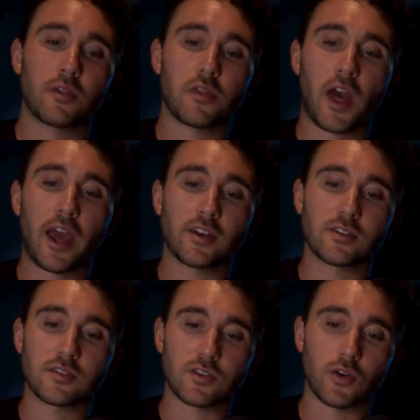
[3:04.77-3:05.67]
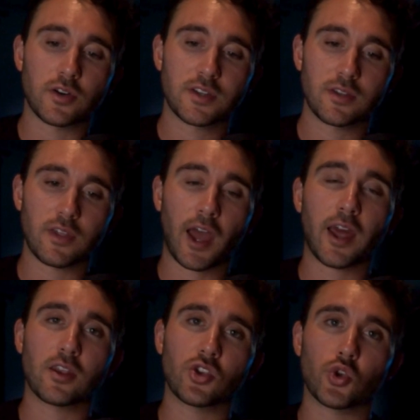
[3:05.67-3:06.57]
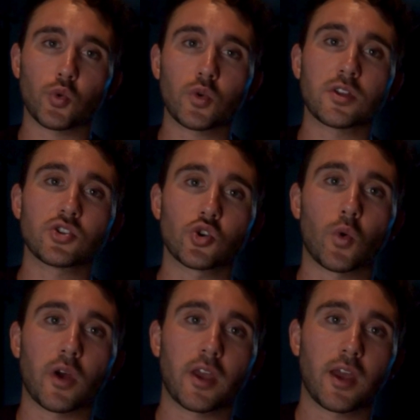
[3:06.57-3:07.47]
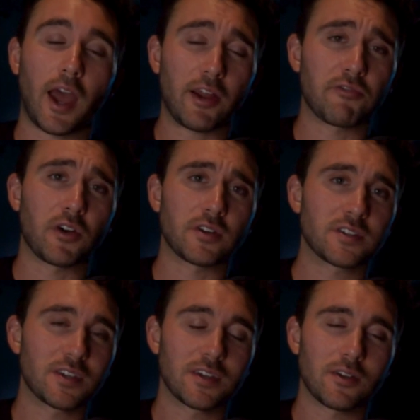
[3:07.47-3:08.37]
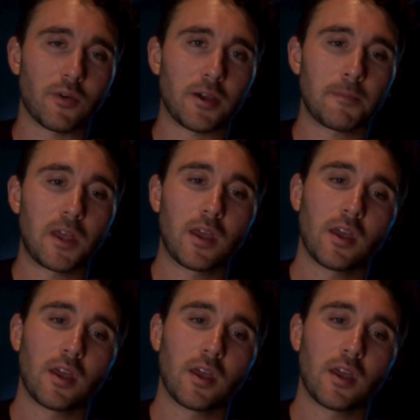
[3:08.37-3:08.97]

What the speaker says: that dessert that you enjoy at first, right?